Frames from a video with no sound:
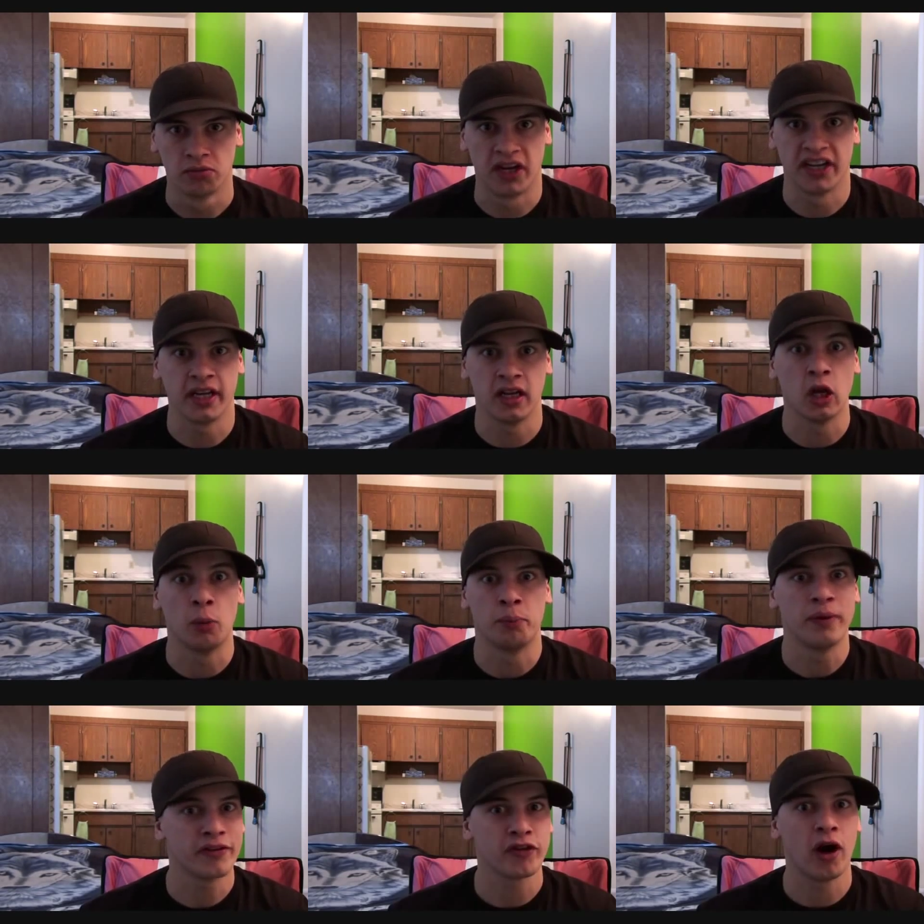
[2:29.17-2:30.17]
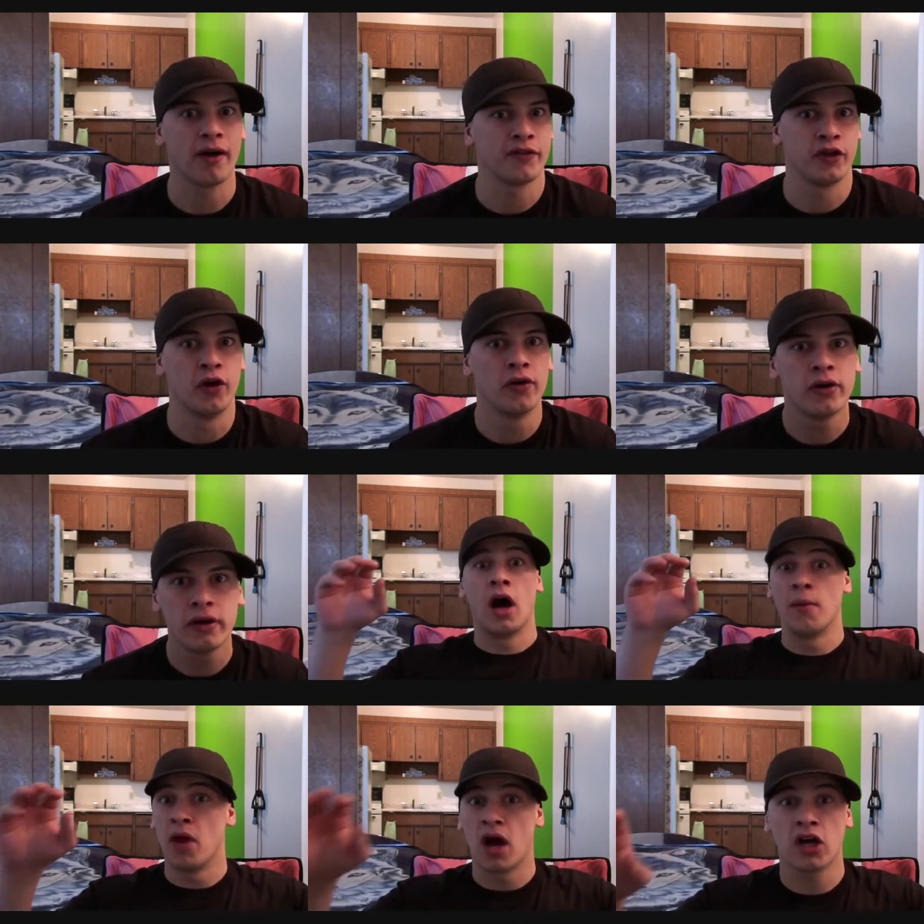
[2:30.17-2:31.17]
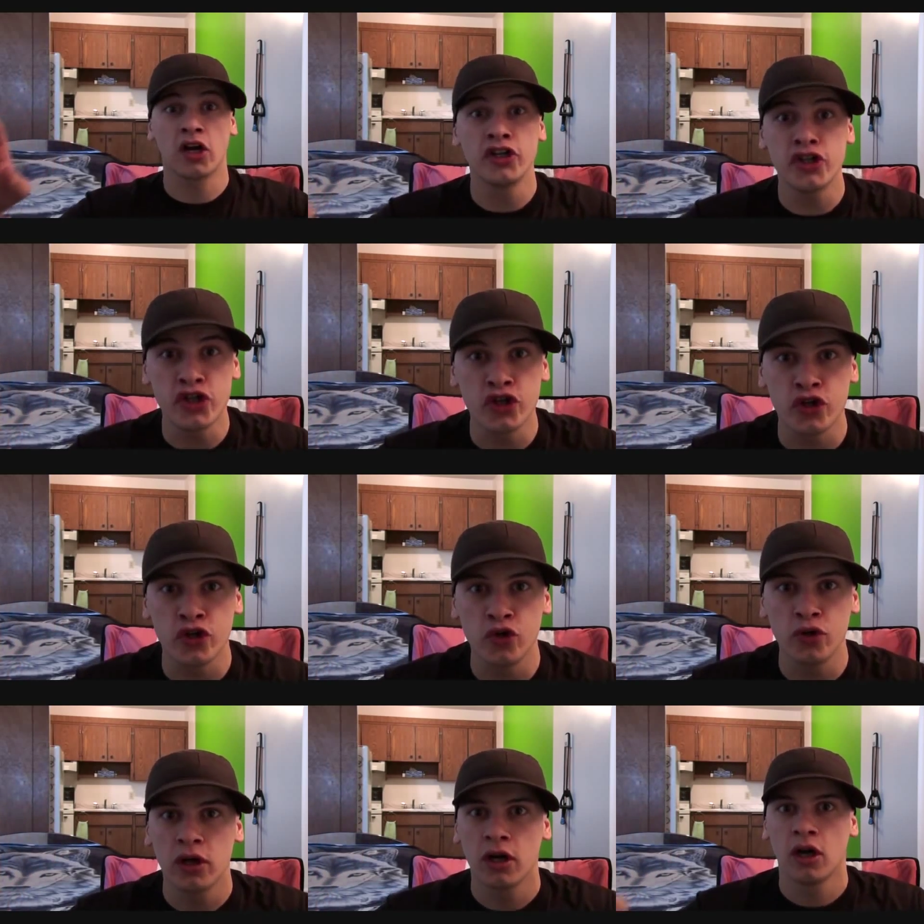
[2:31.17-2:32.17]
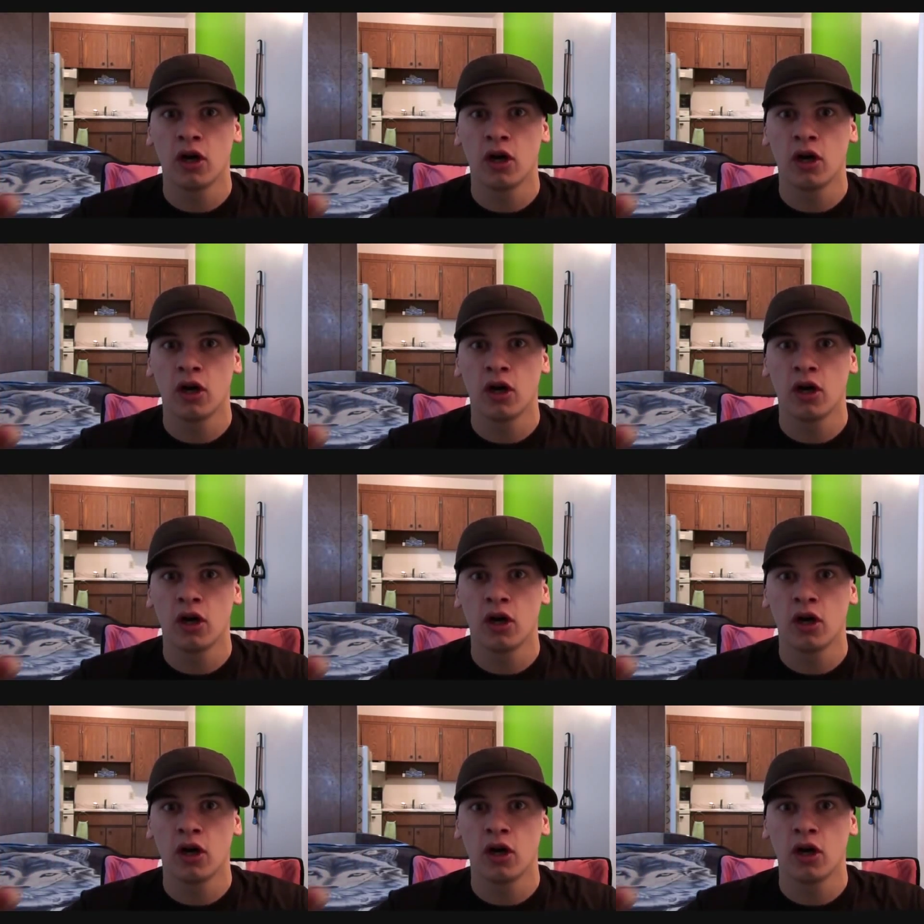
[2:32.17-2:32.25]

Kinda getting a little pissed off, you know? I'm not gonna do